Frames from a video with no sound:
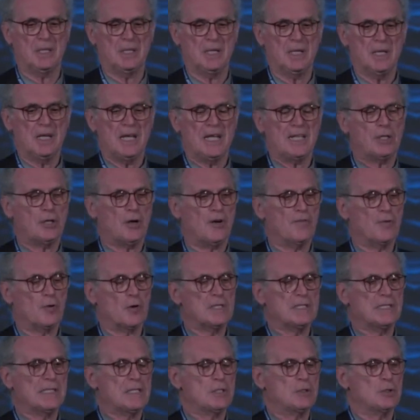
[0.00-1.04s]
and then of
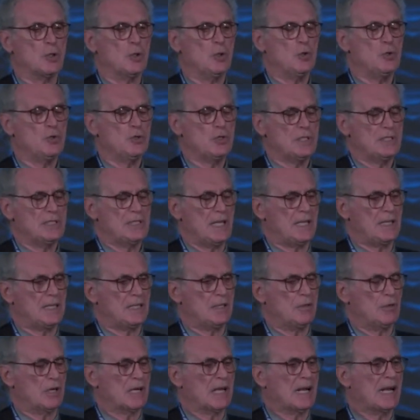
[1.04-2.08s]
course the solutions that the
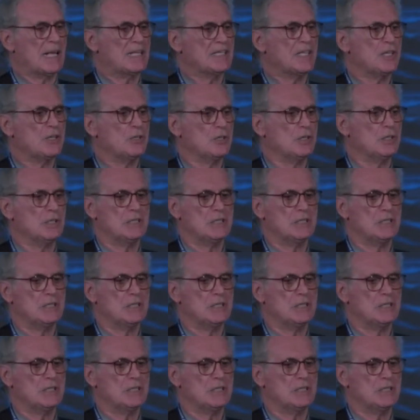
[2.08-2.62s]
organization is